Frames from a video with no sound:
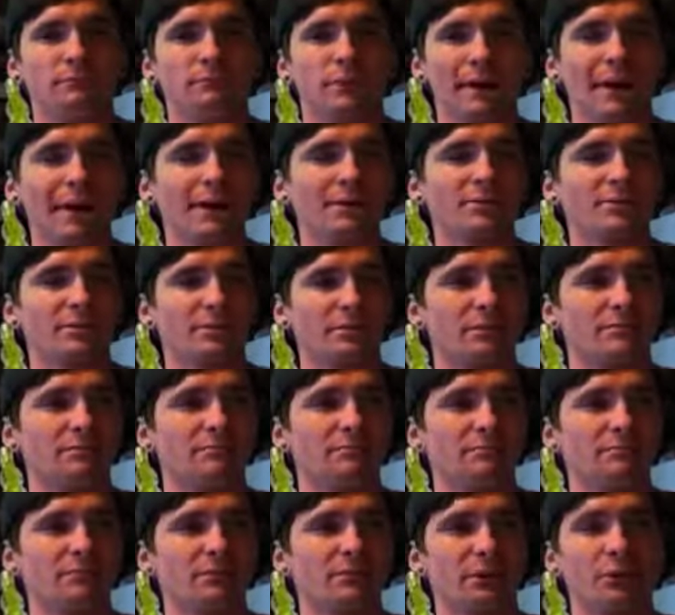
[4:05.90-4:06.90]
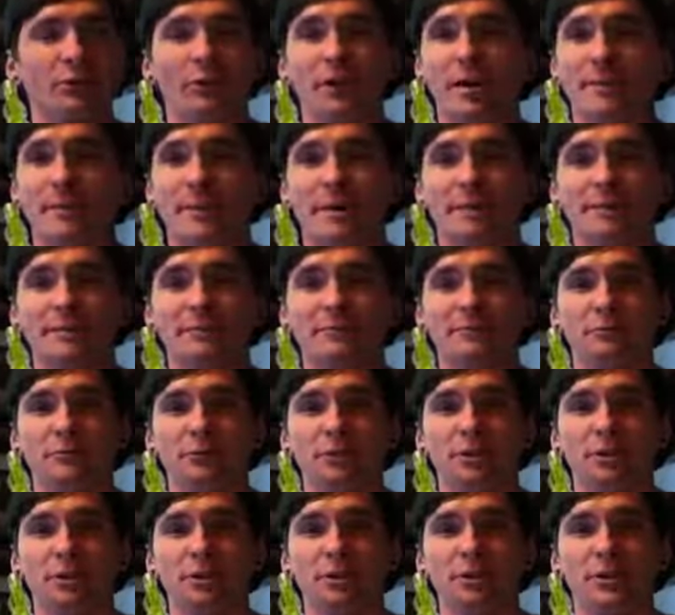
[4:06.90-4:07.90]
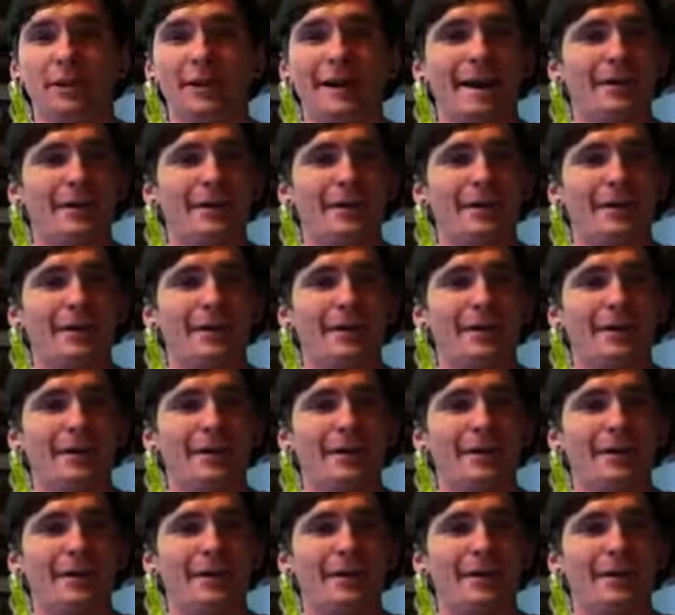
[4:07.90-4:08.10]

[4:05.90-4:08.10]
Actually, the grape ice is really good.